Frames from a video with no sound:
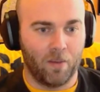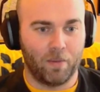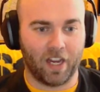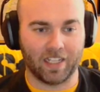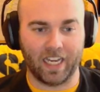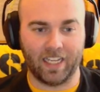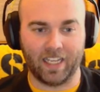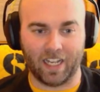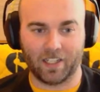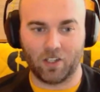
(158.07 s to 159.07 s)
because he
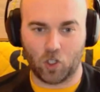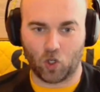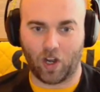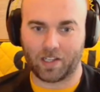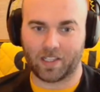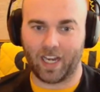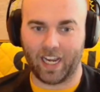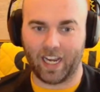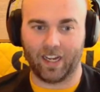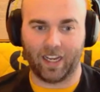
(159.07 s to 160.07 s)
doesn't trust that
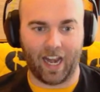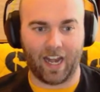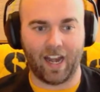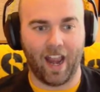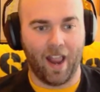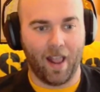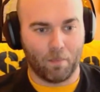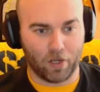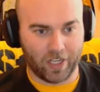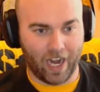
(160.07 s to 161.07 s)
he can get
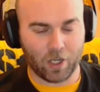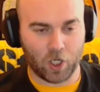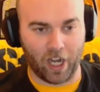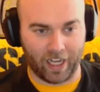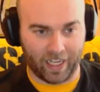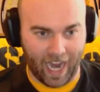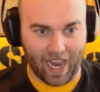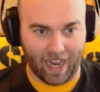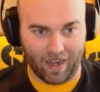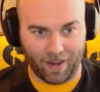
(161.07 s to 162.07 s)
protection
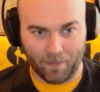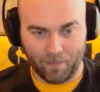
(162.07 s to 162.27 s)
again?